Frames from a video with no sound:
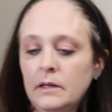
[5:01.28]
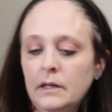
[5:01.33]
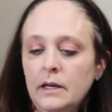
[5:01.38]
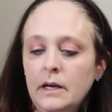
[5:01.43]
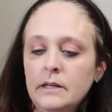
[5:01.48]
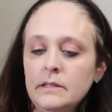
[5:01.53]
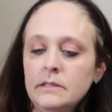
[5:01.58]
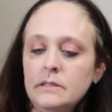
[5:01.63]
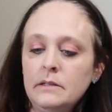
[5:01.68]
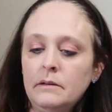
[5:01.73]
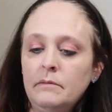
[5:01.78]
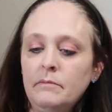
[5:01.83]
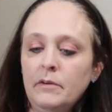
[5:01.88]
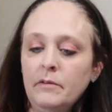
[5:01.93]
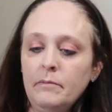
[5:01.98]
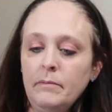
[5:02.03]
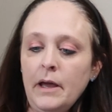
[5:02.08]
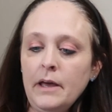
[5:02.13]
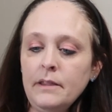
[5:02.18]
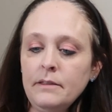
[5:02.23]
I got some
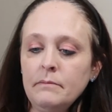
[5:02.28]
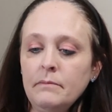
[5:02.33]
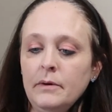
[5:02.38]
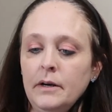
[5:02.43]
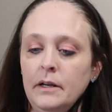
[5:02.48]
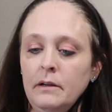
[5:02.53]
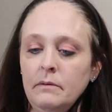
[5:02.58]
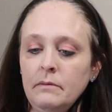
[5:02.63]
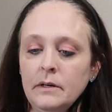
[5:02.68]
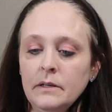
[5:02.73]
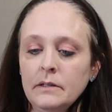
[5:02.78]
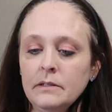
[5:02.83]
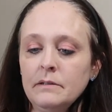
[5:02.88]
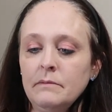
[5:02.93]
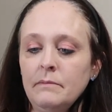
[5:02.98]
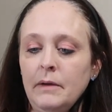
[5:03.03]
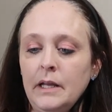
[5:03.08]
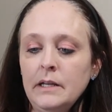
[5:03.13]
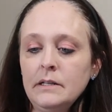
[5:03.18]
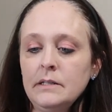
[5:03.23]
from Bath & Body Works,
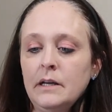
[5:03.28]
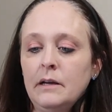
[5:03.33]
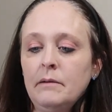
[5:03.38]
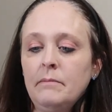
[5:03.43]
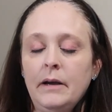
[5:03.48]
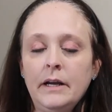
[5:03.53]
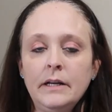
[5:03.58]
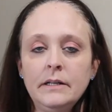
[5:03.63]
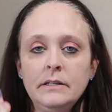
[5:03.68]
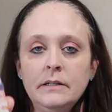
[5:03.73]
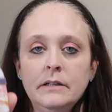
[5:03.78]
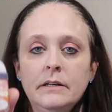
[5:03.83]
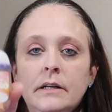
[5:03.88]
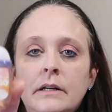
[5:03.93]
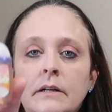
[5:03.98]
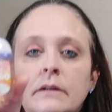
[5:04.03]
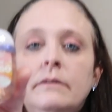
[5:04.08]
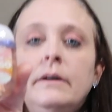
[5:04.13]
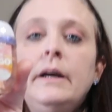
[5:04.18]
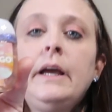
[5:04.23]
some
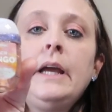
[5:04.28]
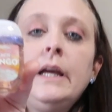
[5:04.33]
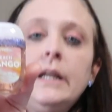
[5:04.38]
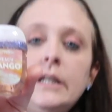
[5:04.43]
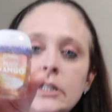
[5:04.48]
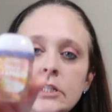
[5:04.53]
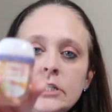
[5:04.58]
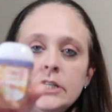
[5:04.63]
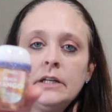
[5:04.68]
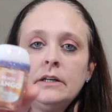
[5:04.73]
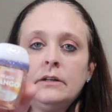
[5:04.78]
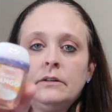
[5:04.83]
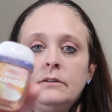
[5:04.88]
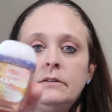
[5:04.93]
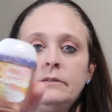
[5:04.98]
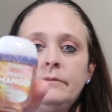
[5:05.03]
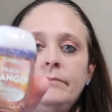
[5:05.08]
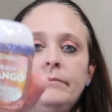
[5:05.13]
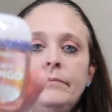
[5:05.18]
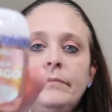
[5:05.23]
antibacterial hand
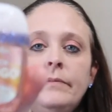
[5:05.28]
gel.